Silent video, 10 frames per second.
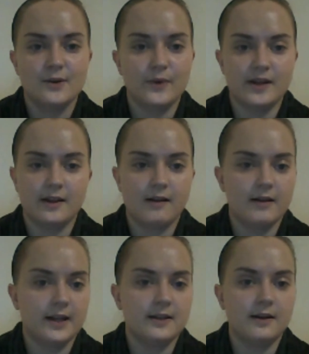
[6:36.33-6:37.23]
When I
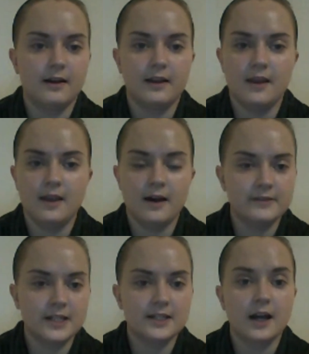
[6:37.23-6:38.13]
got it, I
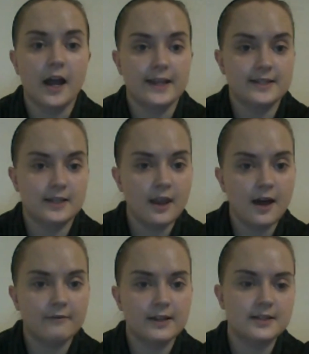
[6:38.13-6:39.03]
loved it. I still
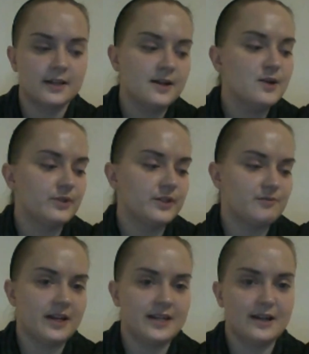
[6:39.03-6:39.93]
love it, but
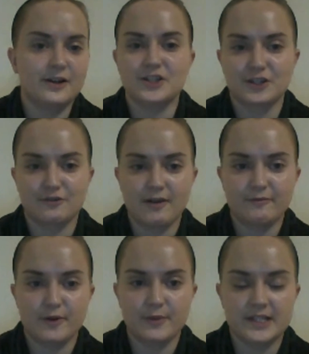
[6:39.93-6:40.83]
right now I just grab
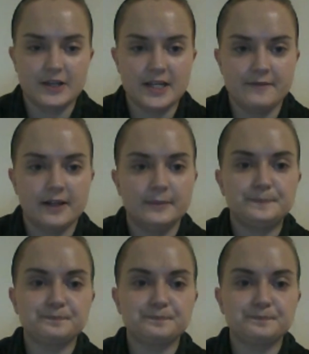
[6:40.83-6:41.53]
from my ZOEVA.